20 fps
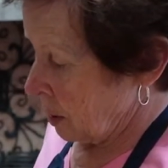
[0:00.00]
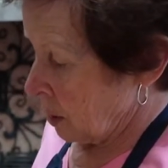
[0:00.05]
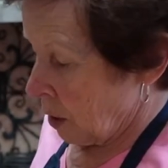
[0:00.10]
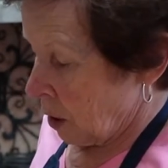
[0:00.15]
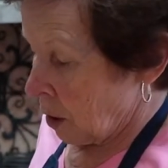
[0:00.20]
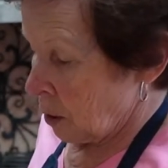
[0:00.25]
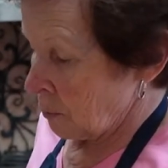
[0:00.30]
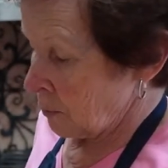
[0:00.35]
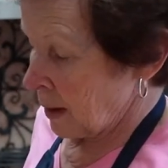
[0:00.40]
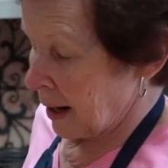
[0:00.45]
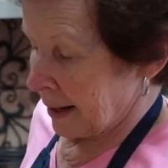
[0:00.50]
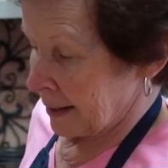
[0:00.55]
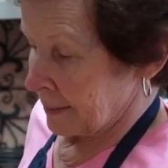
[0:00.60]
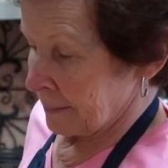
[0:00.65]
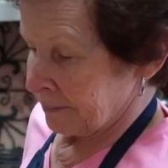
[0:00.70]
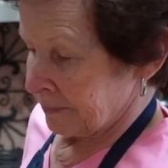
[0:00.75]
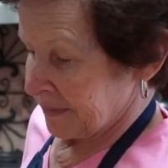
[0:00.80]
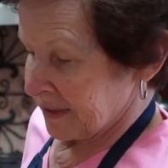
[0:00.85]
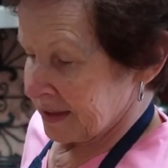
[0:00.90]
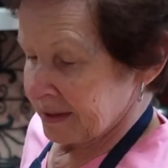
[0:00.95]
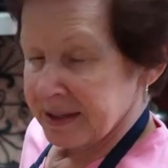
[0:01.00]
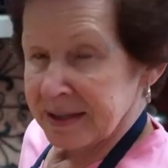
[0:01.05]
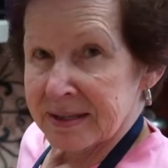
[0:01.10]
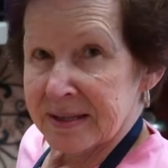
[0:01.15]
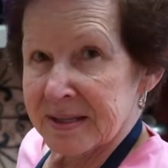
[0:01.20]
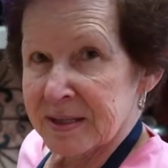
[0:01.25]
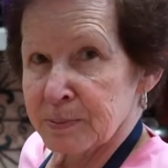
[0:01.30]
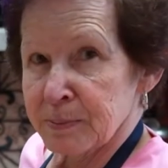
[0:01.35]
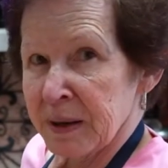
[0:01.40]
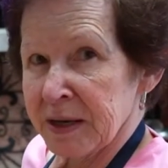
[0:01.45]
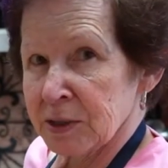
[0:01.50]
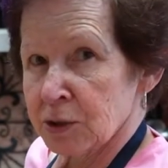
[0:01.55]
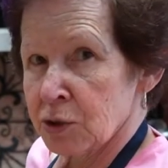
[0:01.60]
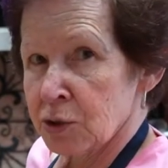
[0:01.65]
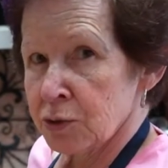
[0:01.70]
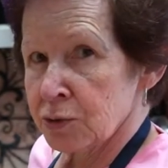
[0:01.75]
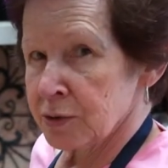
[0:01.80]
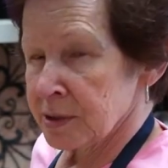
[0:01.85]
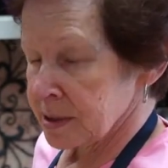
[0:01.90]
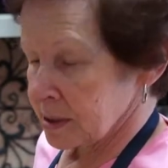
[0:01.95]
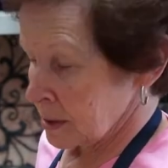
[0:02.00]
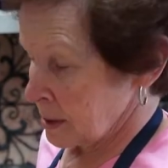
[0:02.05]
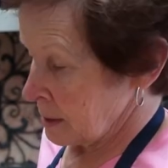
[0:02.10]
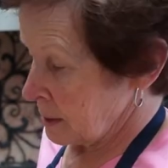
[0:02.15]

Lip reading: All right, see these pinchers?